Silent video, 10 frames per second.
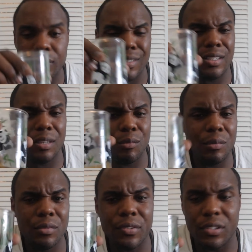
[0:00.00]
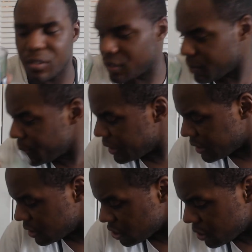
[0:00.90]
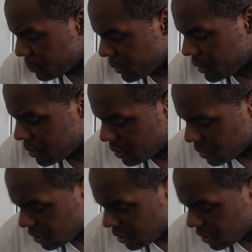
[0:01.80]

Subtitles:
Yeah, let me finish this. But yeah, this Jim Beam is